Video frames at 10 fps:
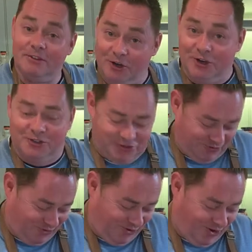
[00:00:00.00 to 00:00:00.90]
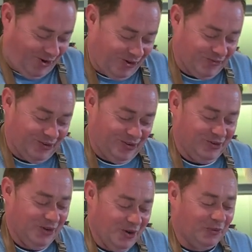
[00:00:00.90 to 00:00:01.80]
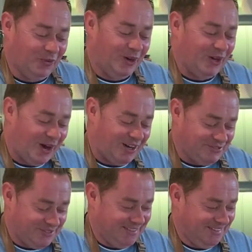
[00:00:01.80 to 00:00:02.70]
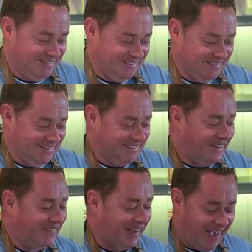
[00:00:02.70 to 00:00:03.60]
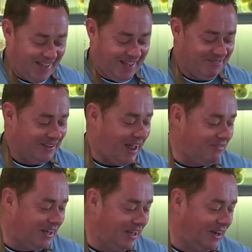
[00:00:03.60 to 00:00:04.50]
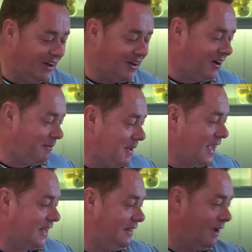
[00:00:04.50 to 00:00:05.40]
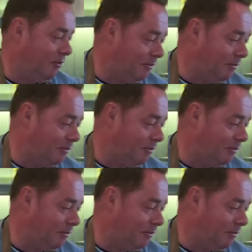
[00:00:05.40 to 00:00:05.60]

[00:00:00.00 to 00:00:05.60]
I turned the wrong one off. Okay, and we'll have a little look at our bacon there.